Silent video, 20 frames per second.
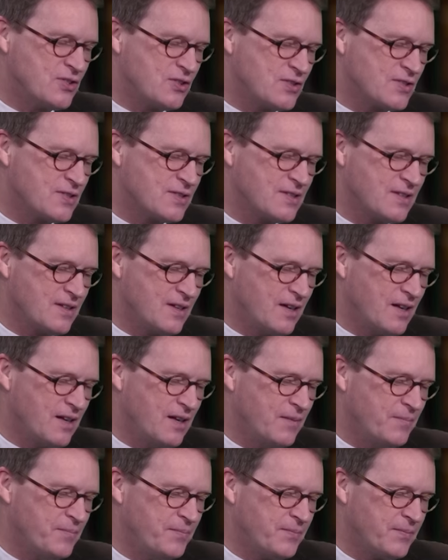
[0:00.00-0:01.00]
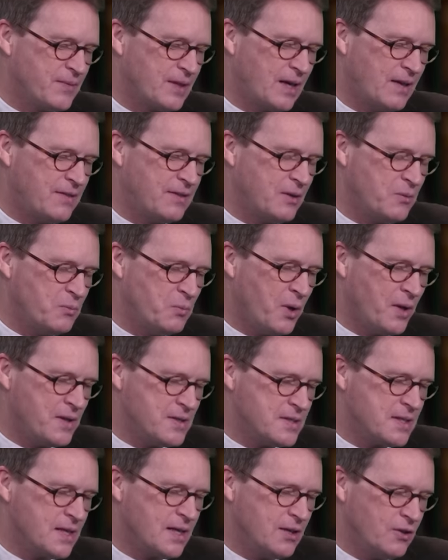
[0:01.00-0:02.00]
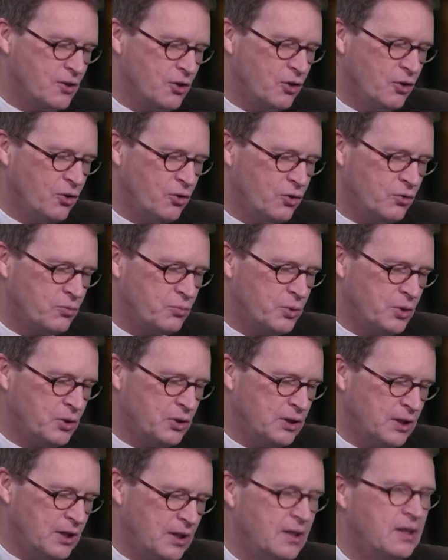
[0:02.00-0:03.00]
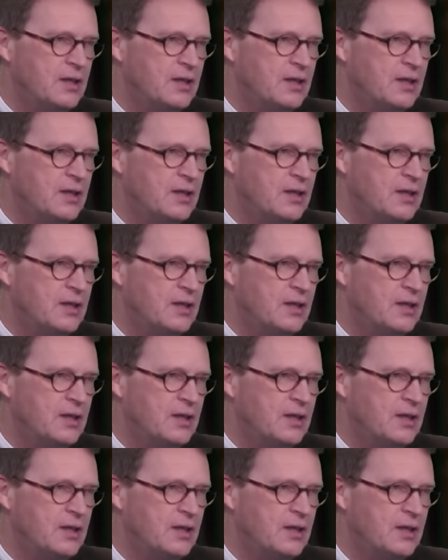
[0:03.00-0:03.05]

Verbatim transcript: just, um, I think one day the Lord will,